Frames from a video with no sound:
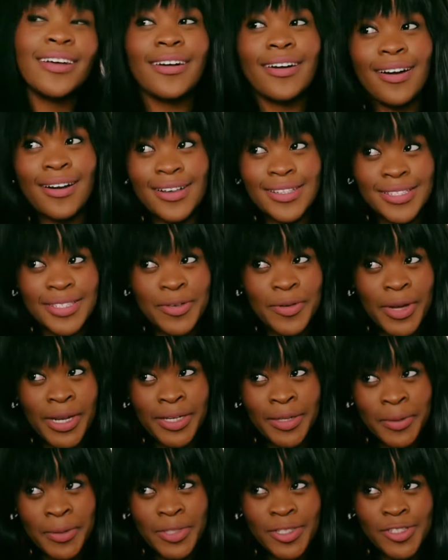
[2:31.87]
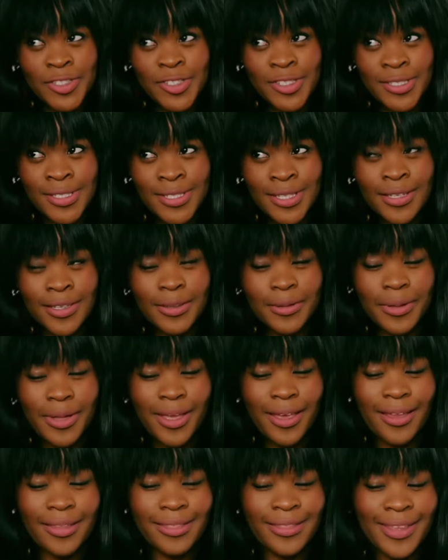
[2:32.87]
Ask the right questions and you'll
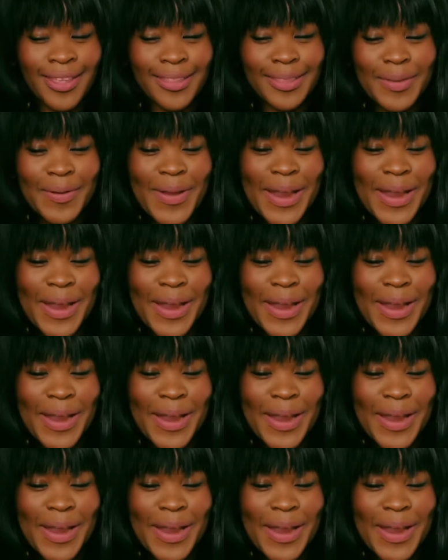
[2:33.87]
get the right